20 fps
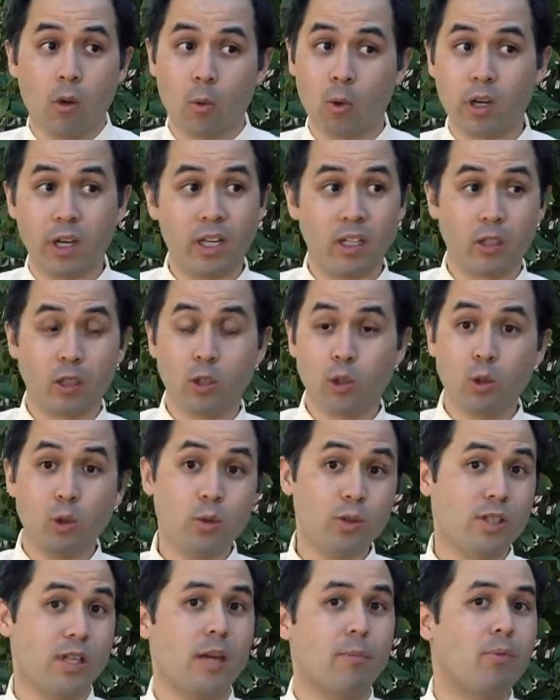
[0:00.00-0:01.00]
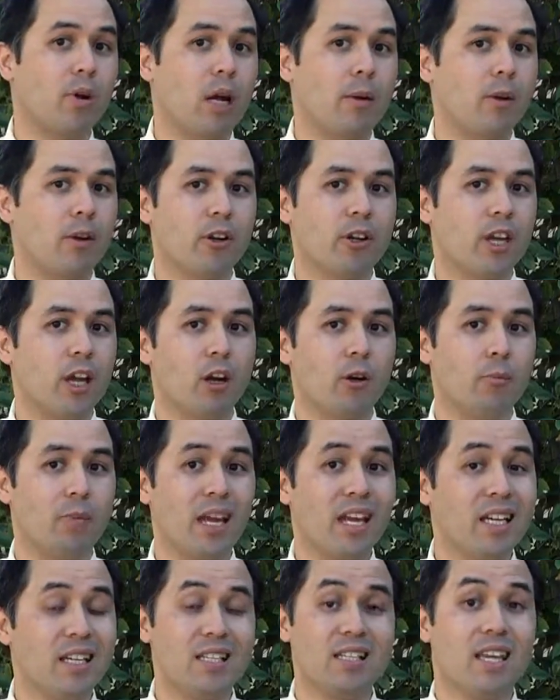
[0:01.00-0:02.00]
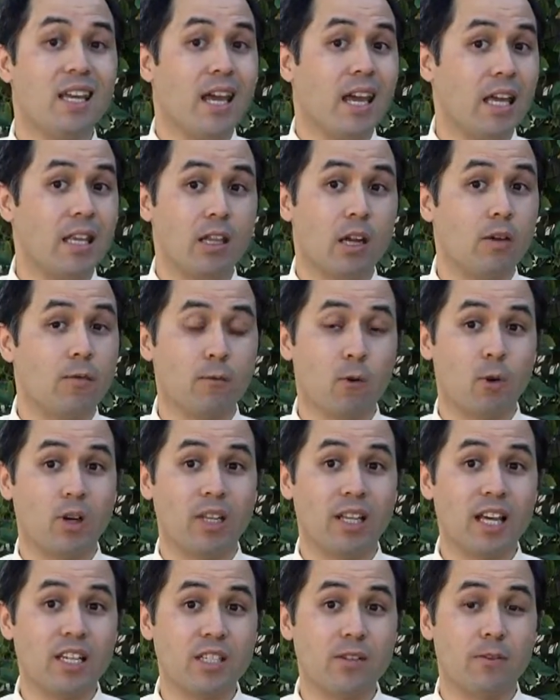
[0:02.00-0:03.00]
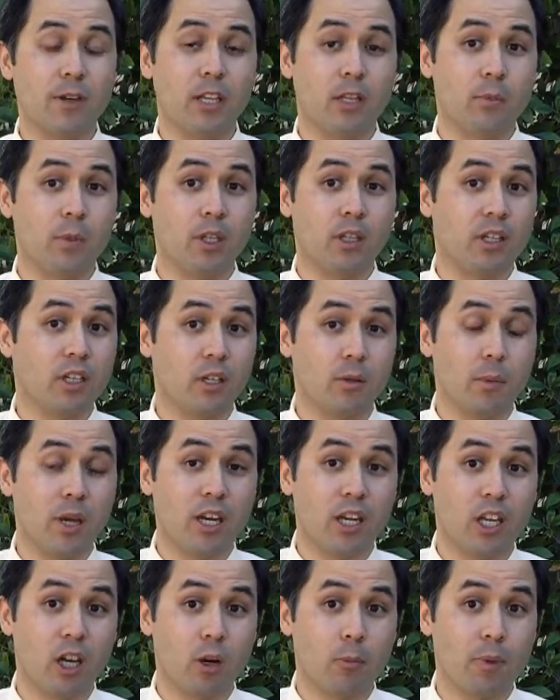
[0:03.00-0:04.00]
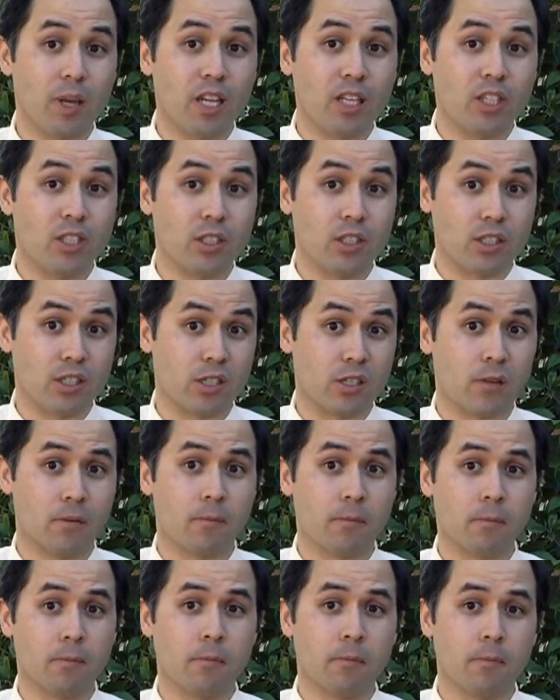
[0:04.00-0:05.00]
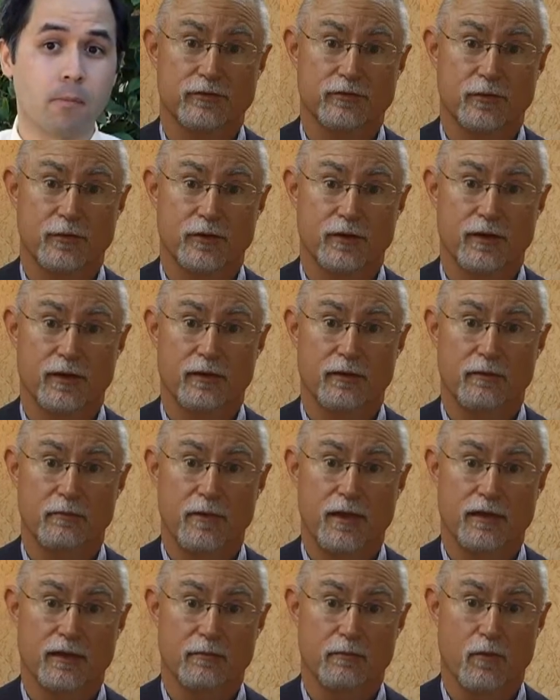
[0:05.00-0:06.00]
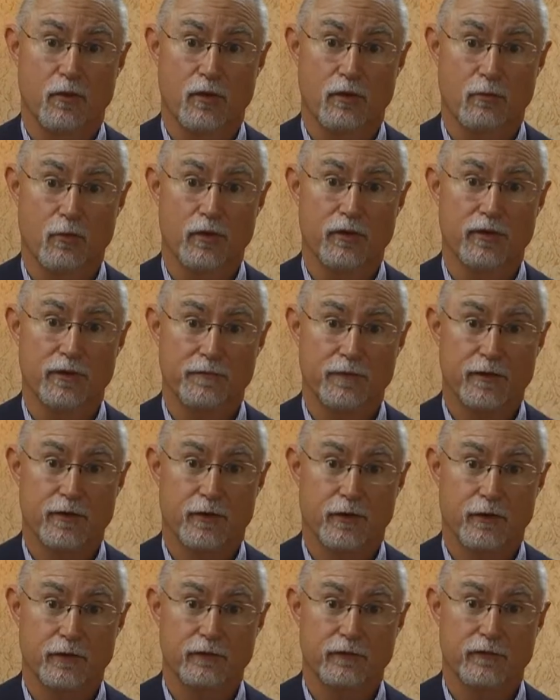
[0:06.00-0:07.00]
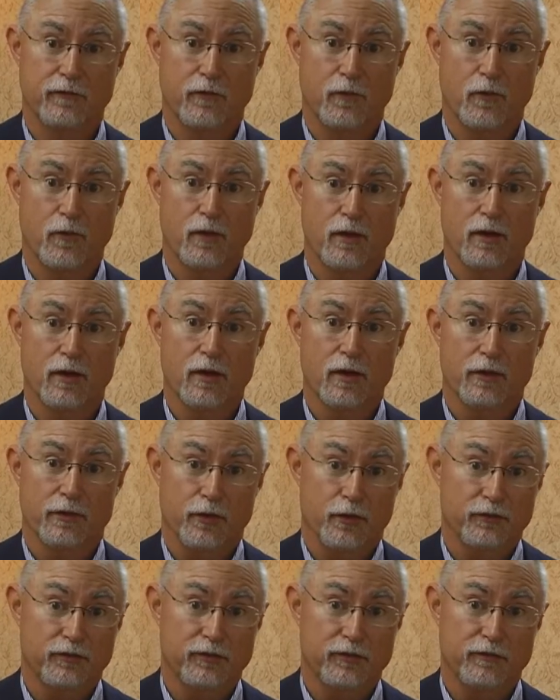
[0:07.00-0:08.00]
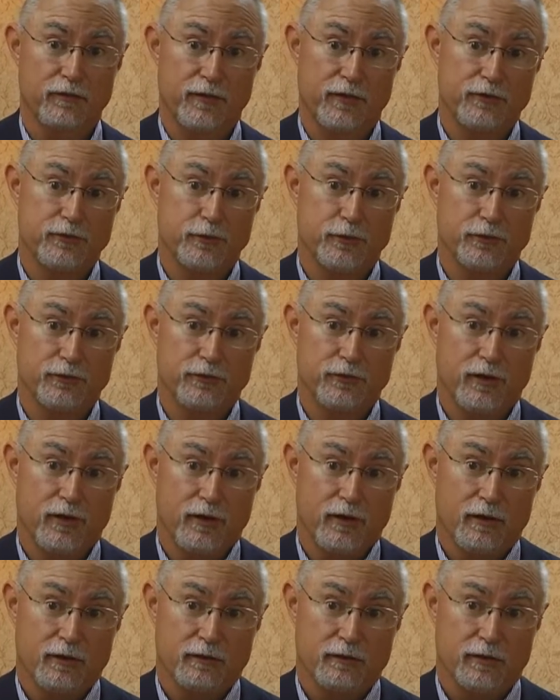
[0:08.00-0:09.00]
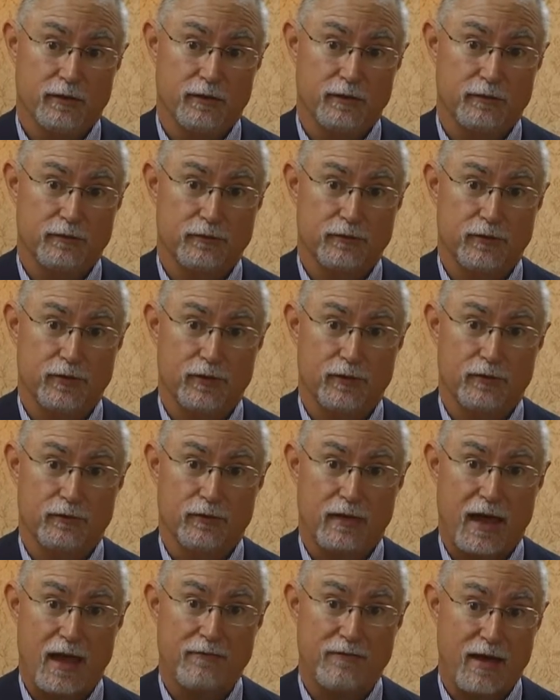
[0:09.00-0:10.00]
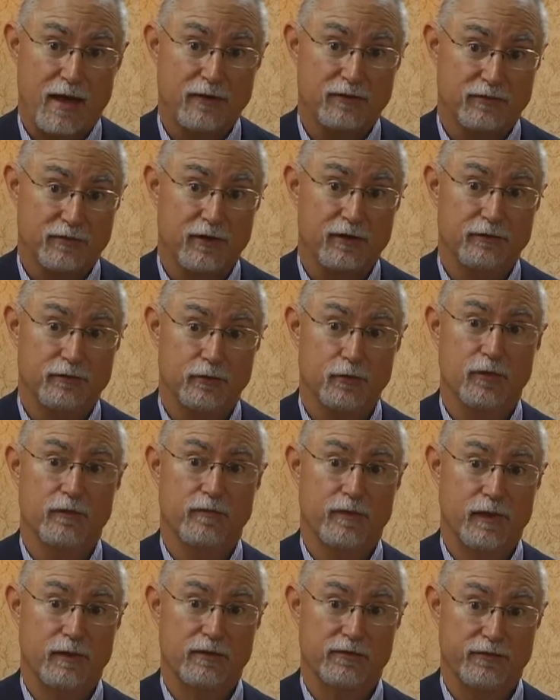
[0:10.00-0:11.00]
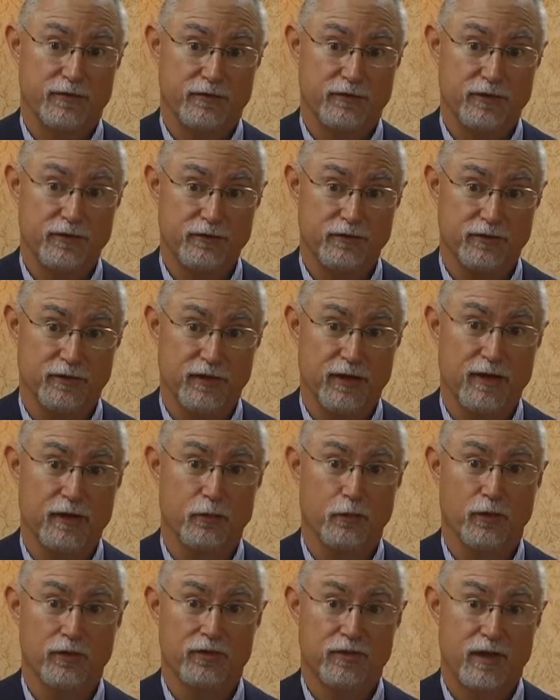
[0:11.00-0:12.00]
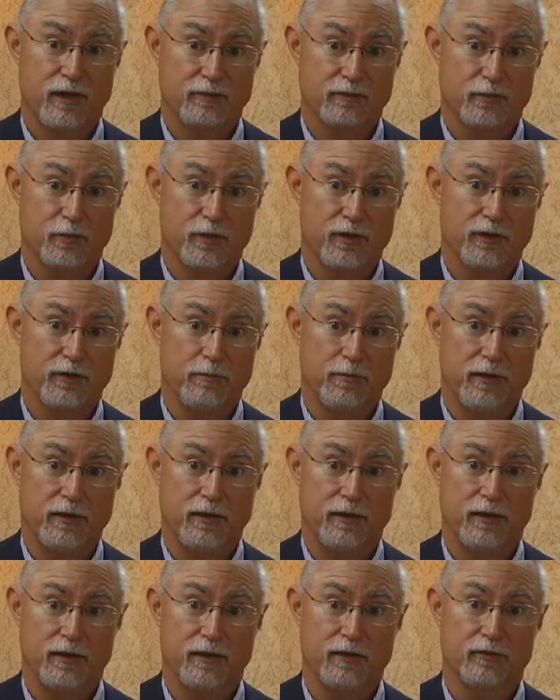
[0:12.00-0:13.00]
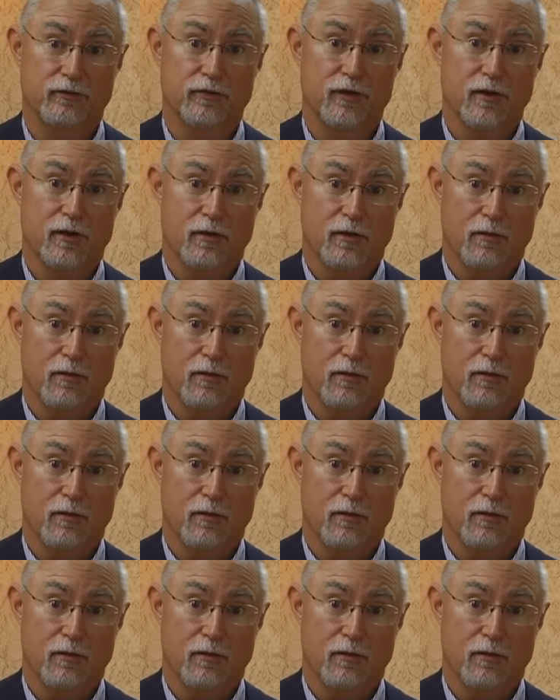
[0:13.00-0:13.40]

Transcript: we're going to lose that primary care base and therefore less availability to Medicare patients going to make it more and more difficult for those individuals to, to have access to a family physician. And what that's going to mean is